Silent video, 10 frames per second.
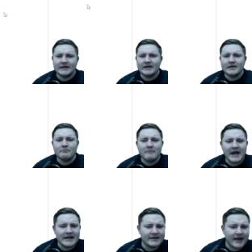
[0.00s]

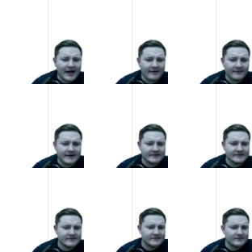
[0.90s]
many that have
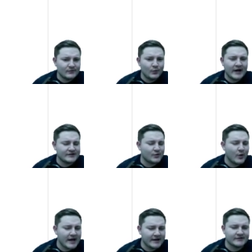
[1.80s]
this y
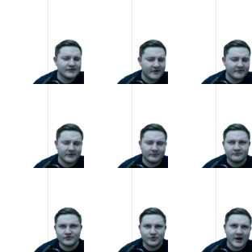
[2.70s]
squared in, so you have to
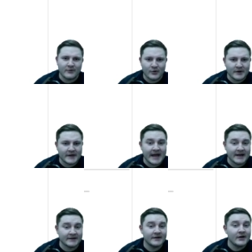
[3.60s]
square root at the
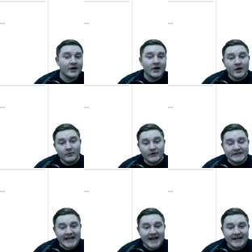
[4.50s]
end. But the
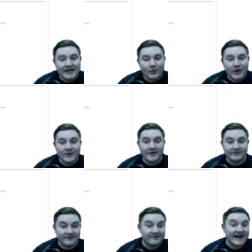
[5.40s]
technique where you have to
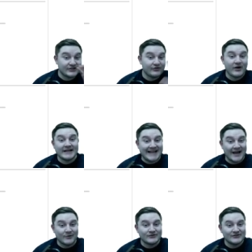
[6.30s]
factorise
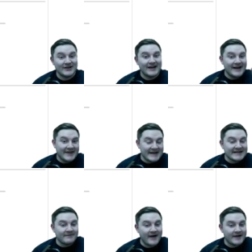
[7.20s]
out, then
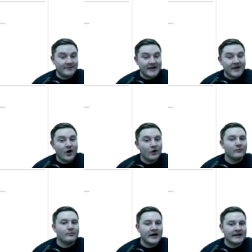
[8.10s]
divide by that whole
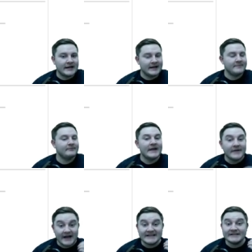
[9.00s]
bracket,
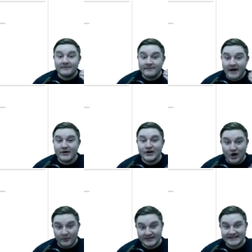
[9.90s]
that is a very
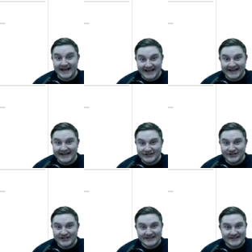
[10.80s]
common technique in
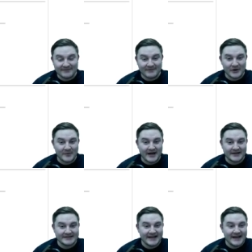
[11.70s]
GCSE Further
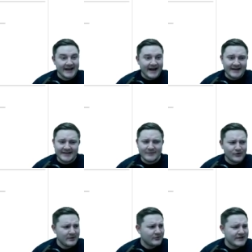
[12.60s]
Maths. And I think
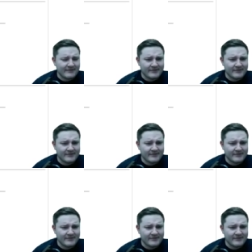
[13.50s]
pretty much every